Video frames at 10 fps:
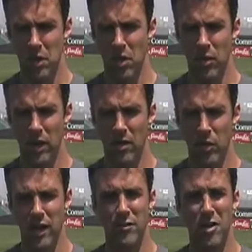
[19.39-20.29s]
When
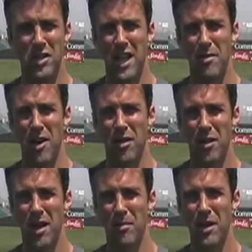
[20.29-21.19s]
I first came here, I
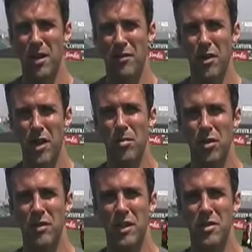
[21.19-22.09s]
thought I'd be here for a couple
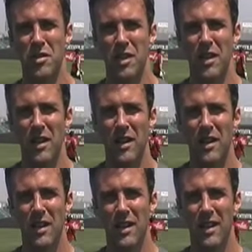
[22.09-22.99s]
of years,
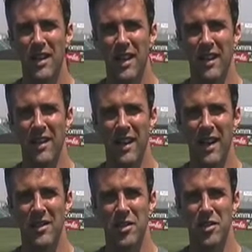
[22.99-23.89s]
and
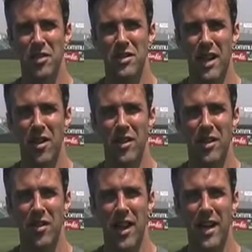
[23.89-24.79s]
as it turns out, 9
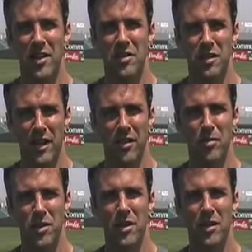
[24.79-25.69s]
years later, I'm
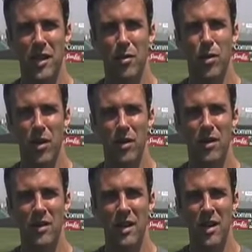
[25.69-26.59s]
still here, part
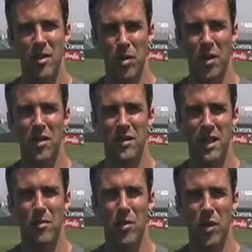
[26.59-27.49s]
of the
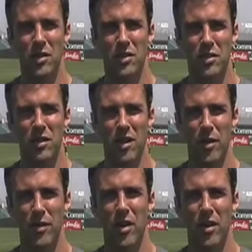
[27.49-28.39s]
team in which
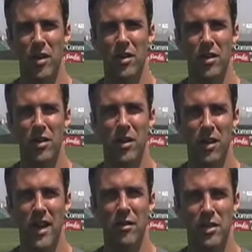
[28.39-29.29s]
we've gone under a
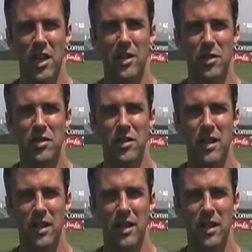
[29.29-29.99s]
lot of changes,